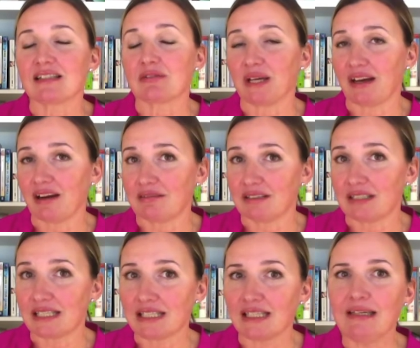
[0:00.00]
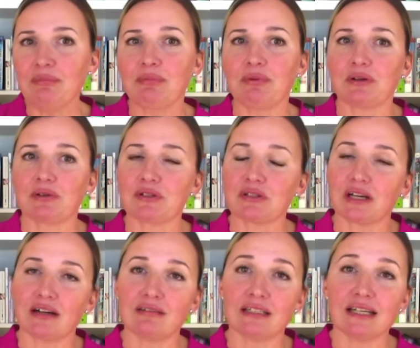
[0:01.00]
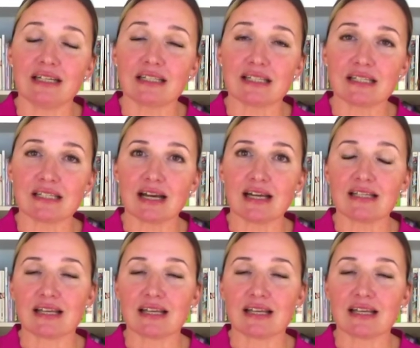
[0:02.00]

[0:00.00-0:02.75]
We covered sleep, we also covered exercise,